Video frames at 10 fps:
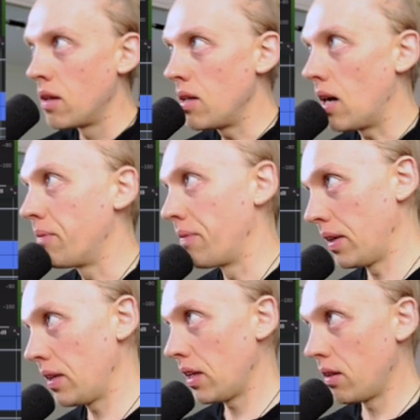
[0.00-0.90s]
Yeah,
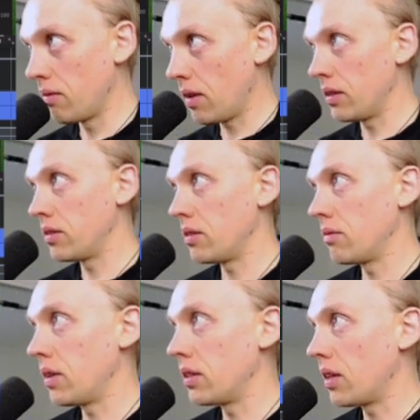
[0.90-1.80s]
and then I
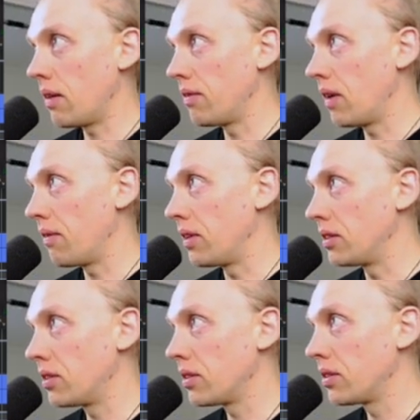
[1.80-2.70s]
have
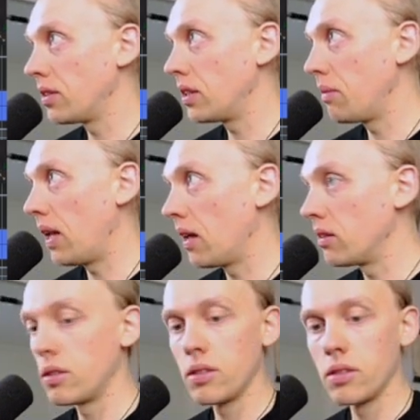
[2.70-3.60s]
this
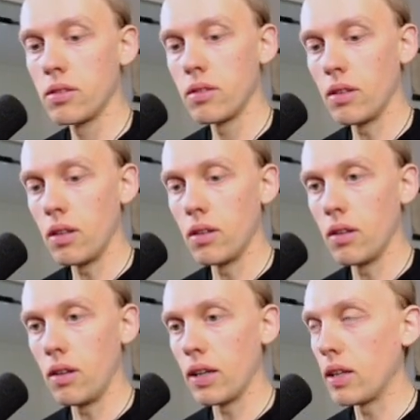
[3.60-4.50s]
sibilance,
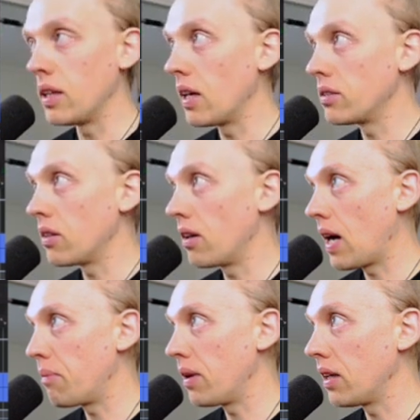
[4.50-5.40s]
like de-esser
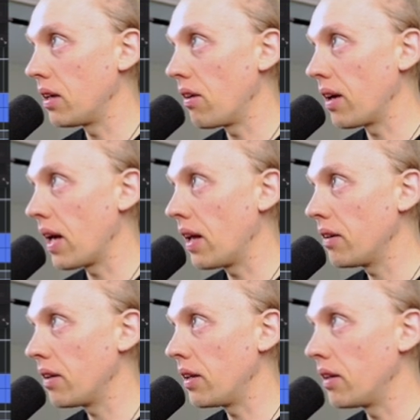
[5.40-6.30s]
happening here
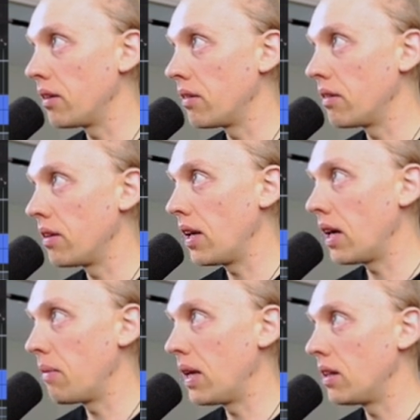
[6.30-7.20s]
again, and then
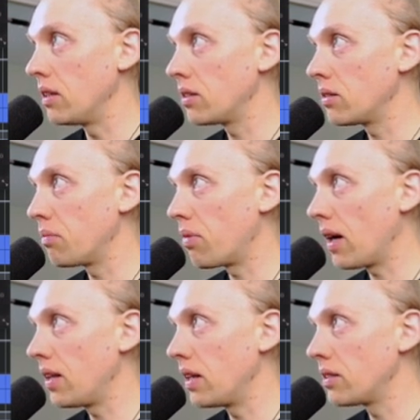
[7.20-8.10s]
I made this
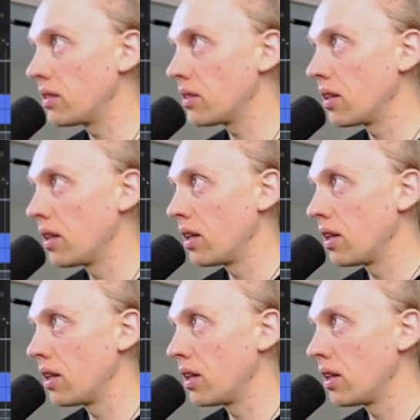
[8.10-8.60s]
brightness,